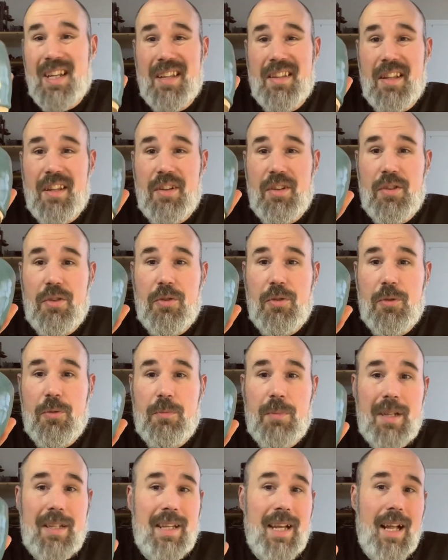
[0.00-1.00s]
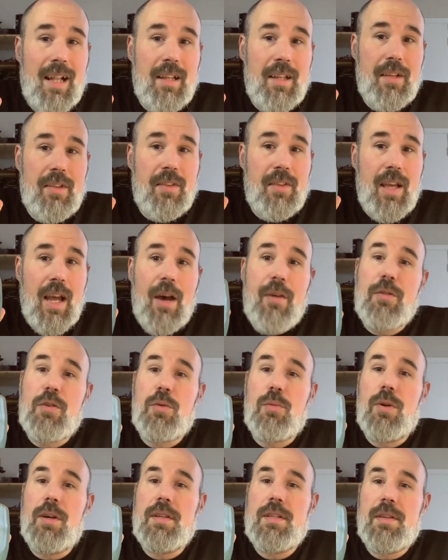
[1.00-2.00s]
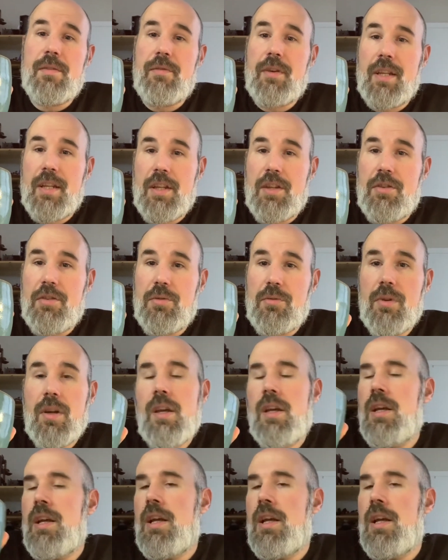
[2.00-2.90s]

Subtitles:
and then do metallics afterwards if I need to,